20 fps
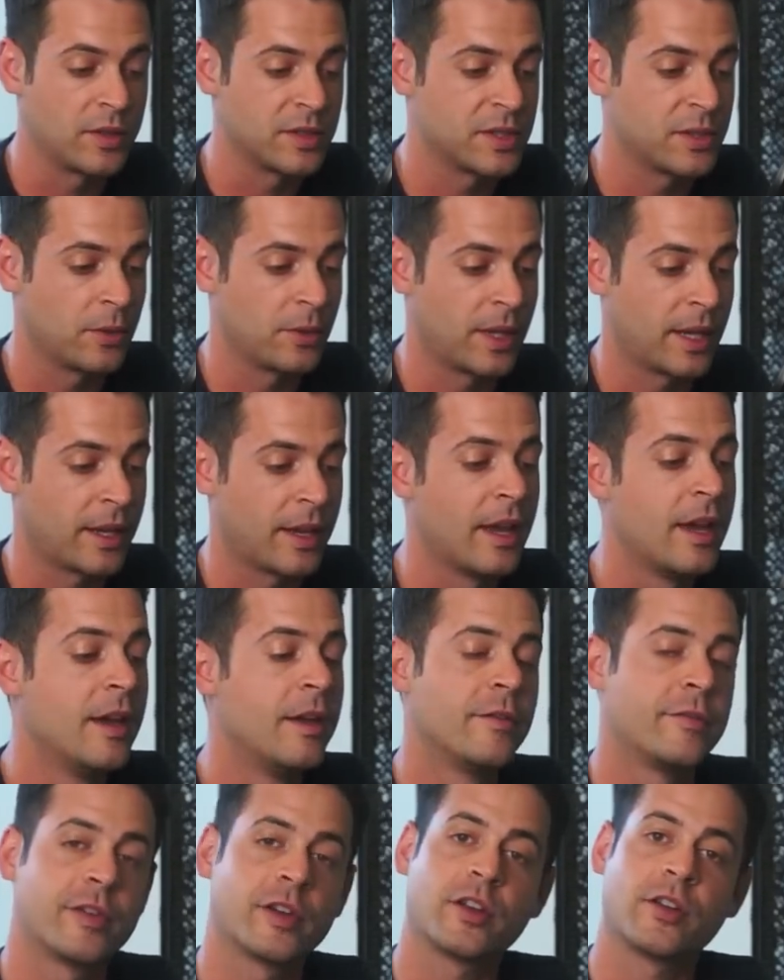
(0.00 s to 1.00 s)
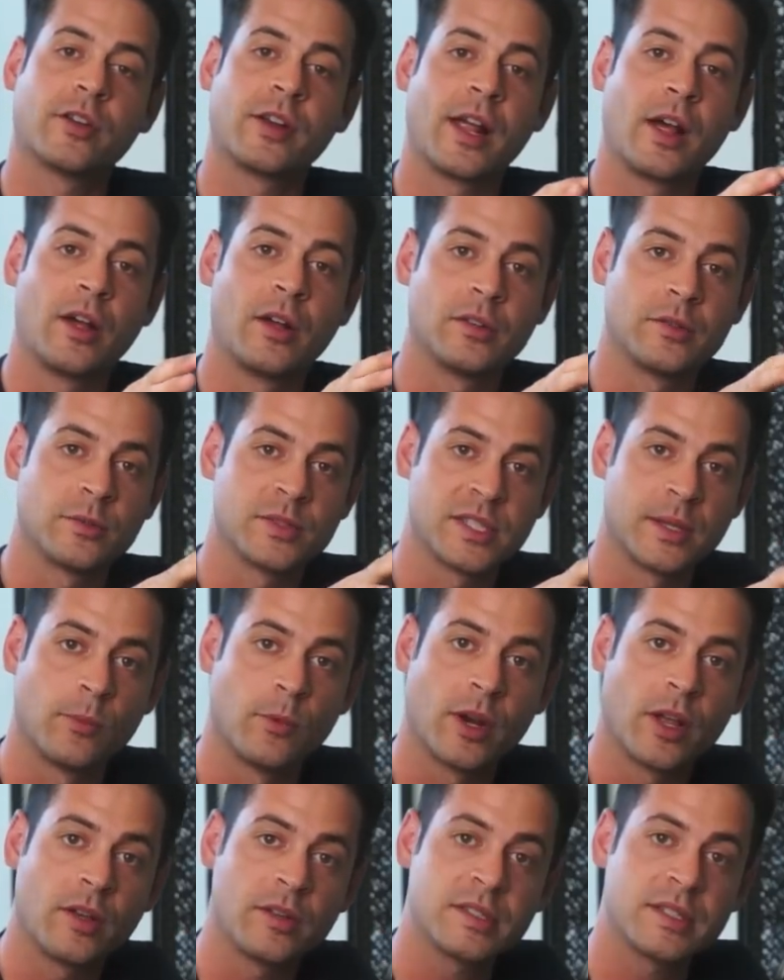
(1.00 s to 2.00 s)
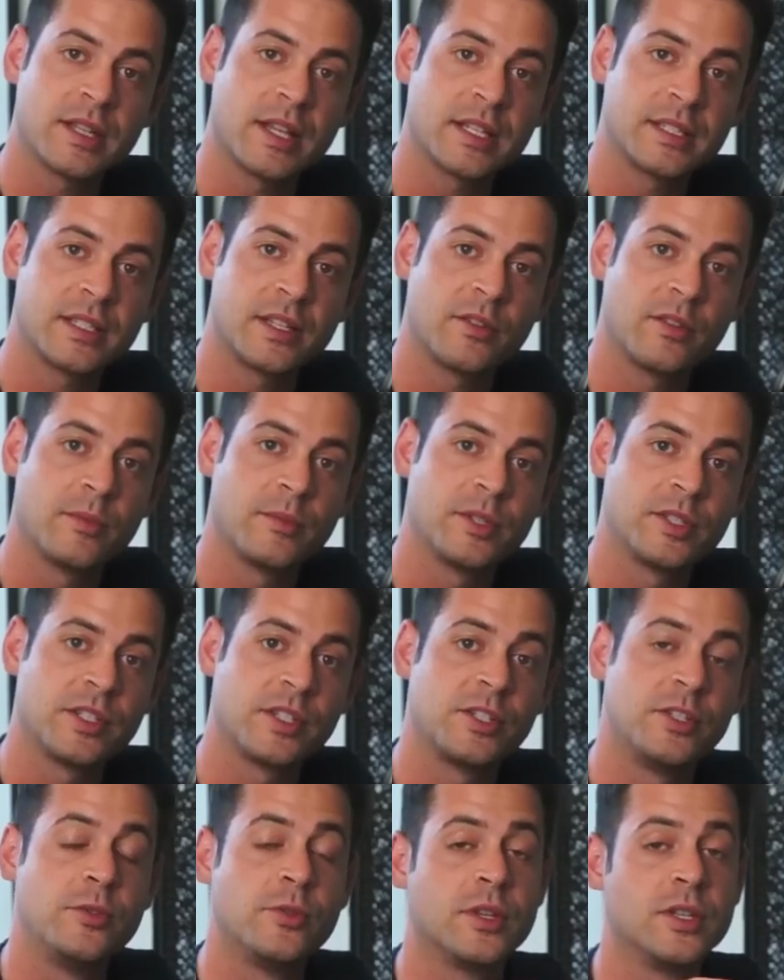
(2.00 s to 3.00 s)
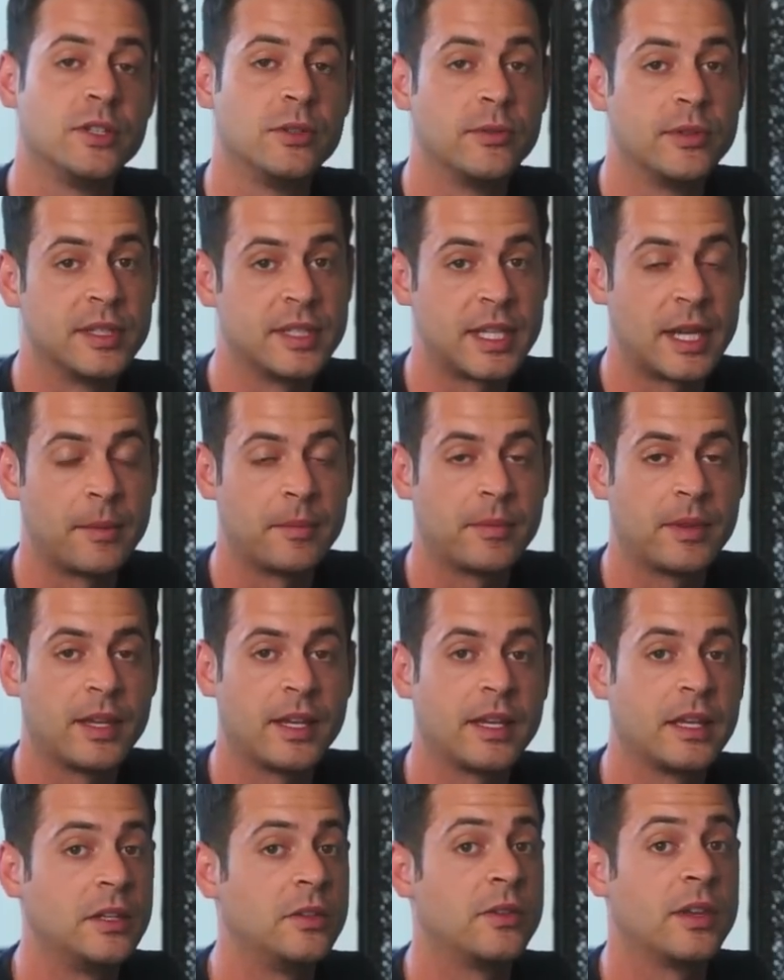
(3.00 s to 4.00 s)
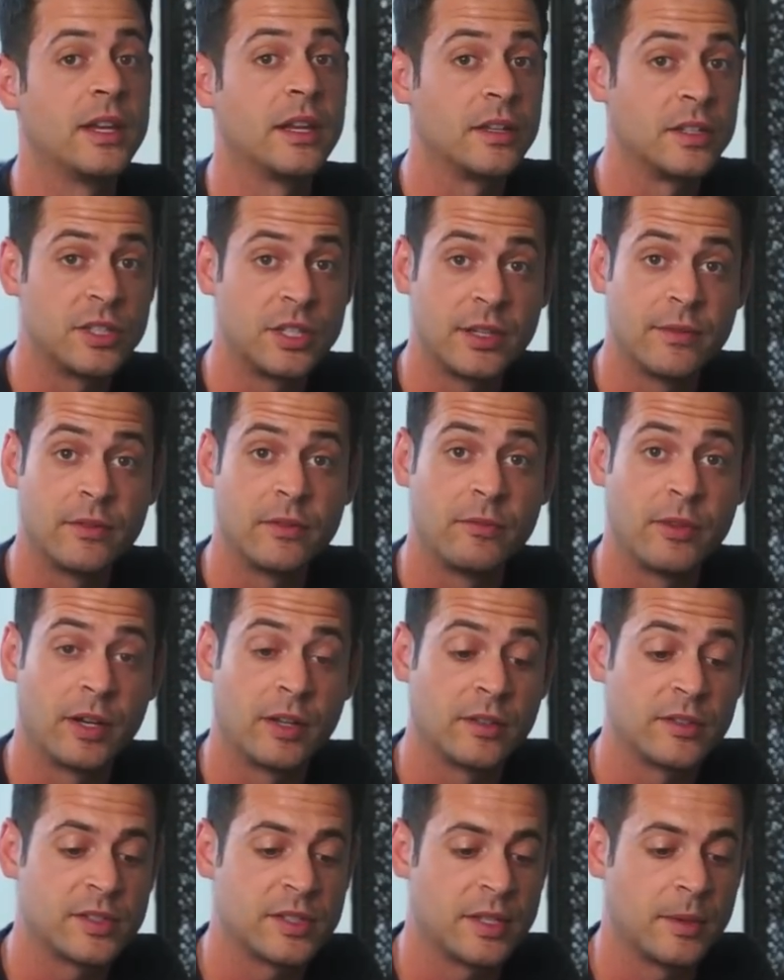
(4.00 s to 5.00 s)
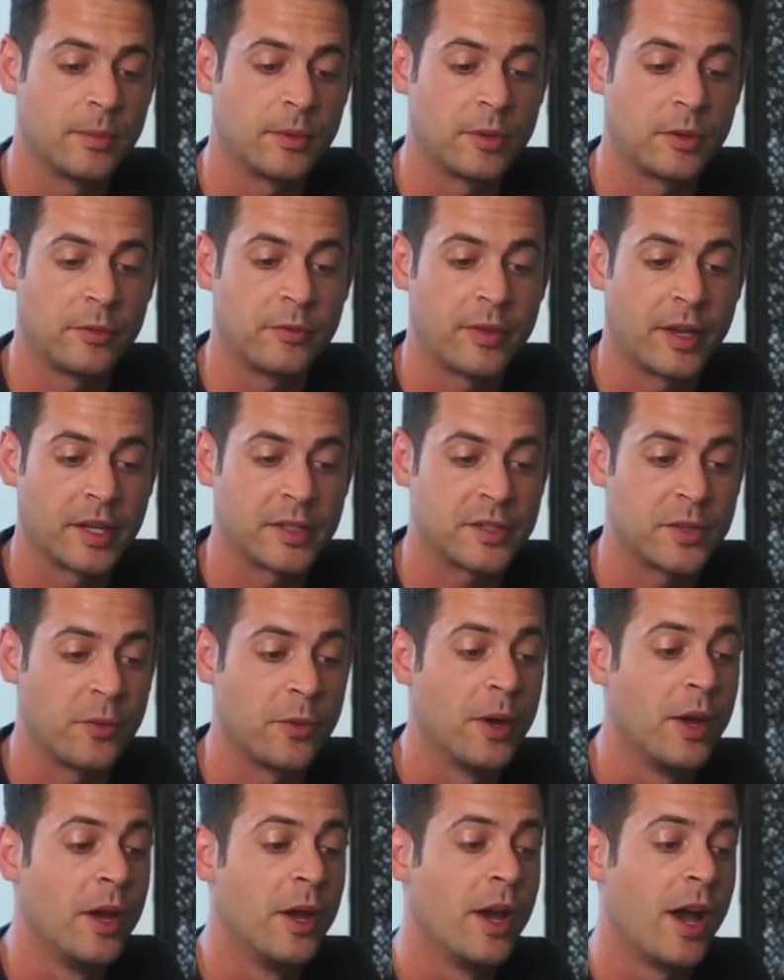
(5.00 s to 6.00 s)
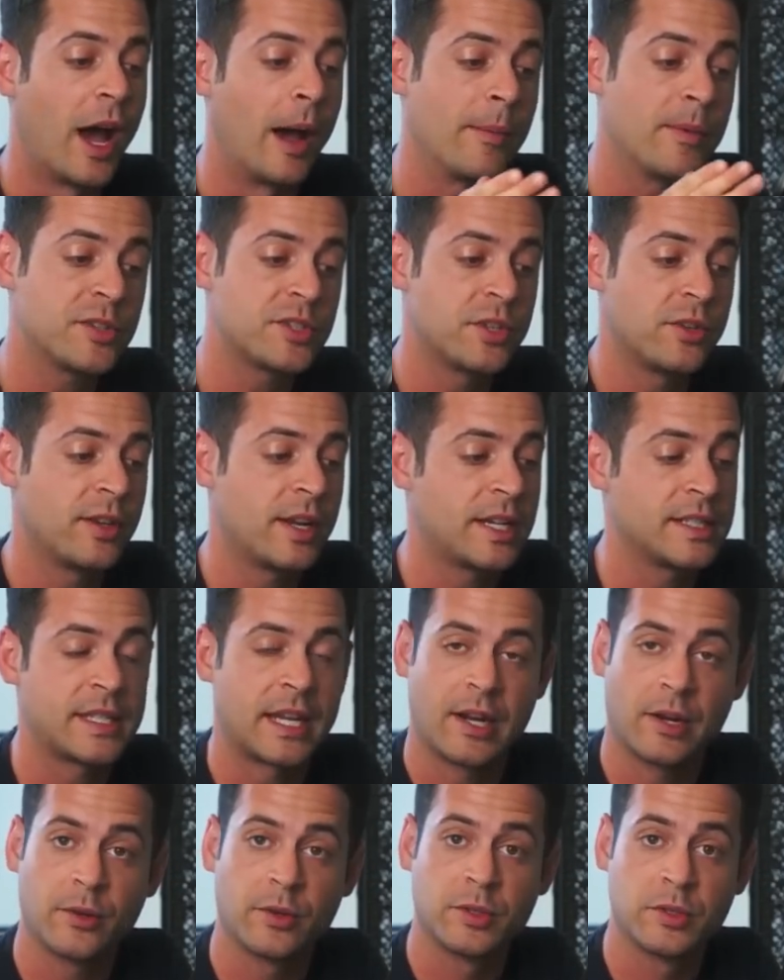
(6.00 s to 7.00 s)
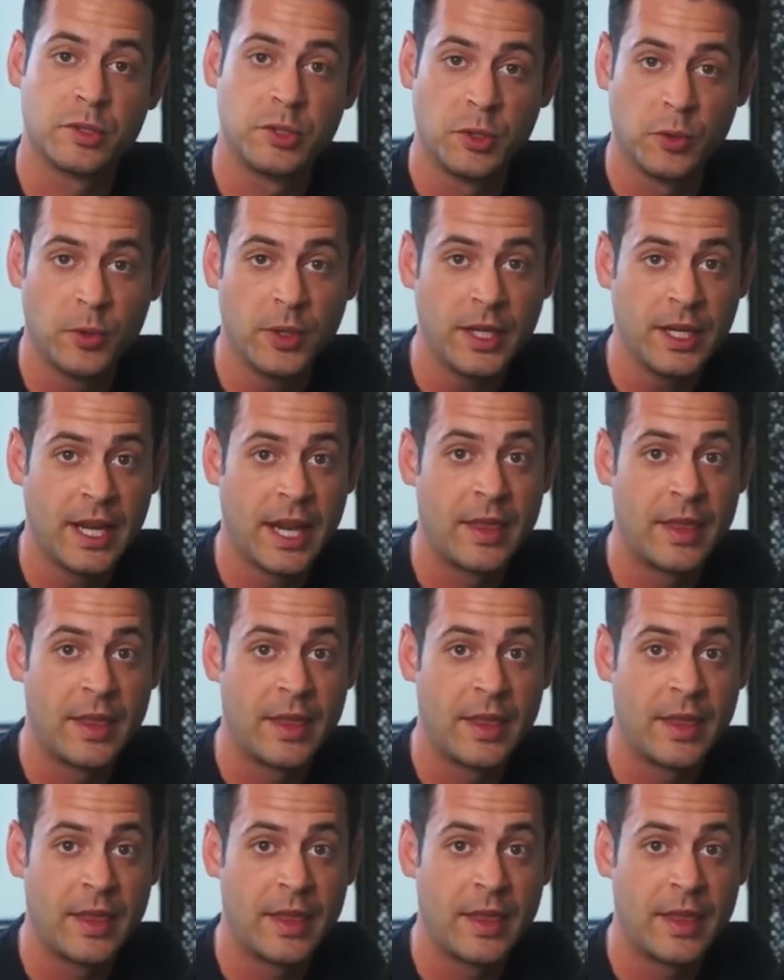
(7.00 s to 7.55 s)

So like figuring out how someone else lights their images, you can do the same thing and you can achieve a very similar effect. So I'm gonna show you guys how to do it.